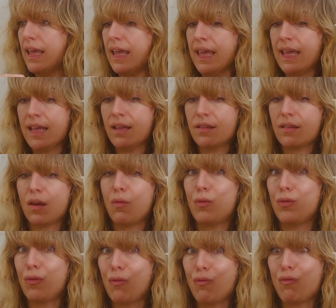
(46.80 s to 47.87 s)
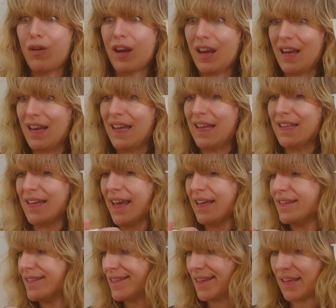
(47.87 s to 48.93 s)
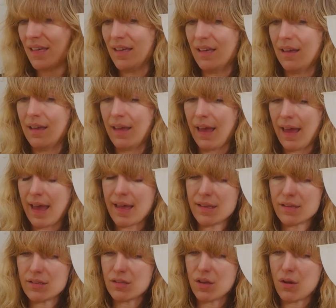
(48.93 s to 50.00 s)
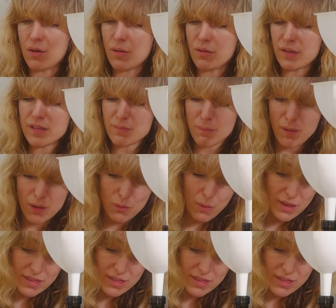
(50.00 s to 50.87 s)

it was really tasty. And so this, by the way,